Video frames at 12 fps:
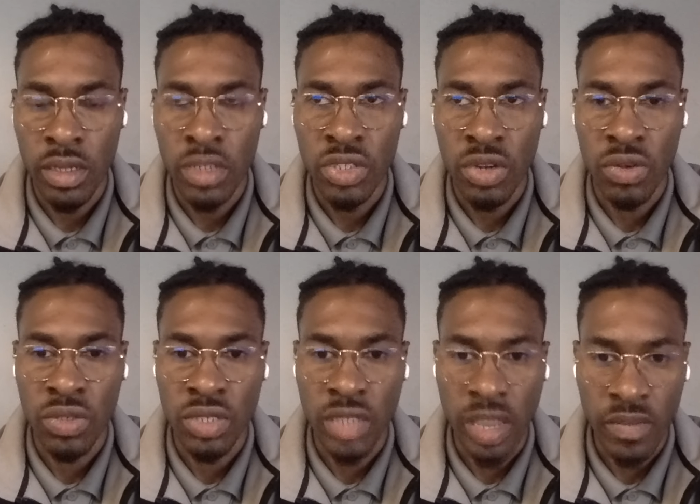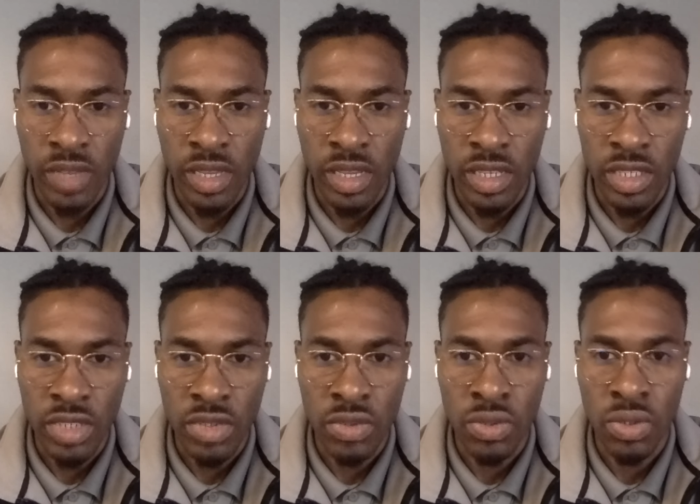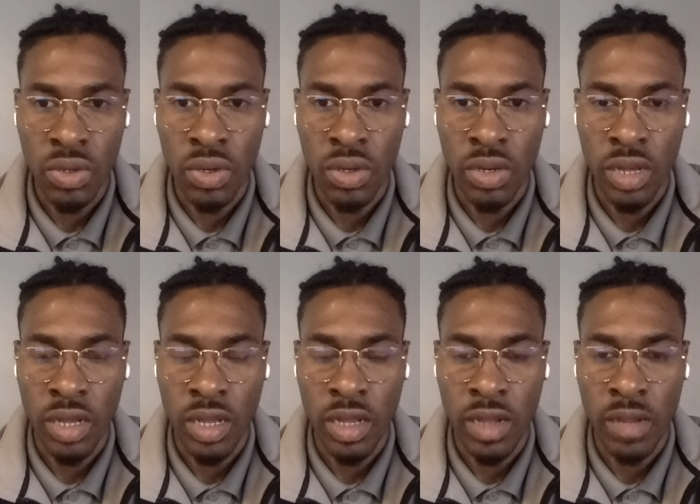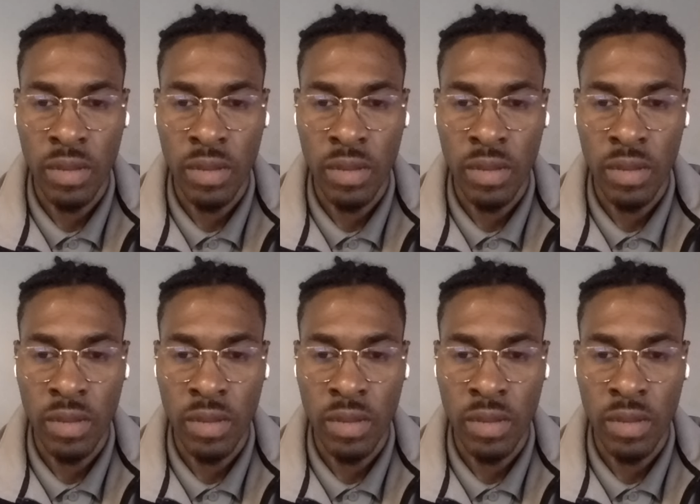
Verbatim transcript: certain safety issues or uh,